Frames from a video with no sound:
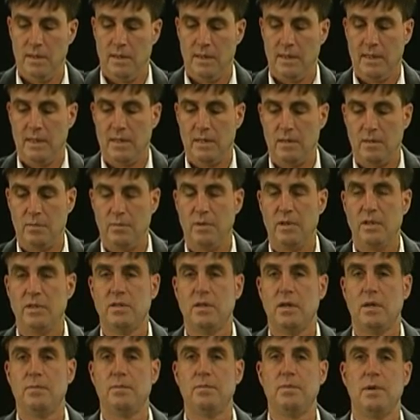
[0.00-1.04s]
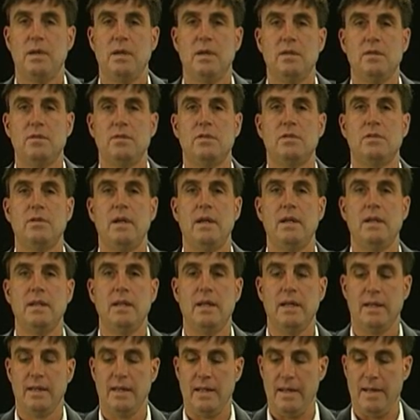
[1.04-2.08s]
Get the bridge up straight
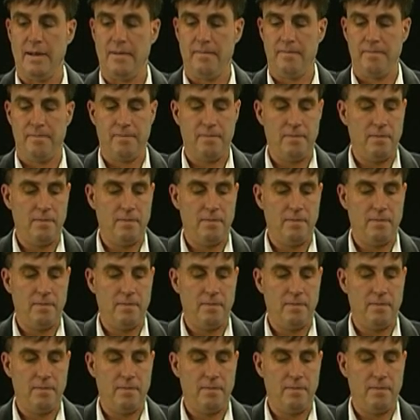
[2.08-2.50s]
like that.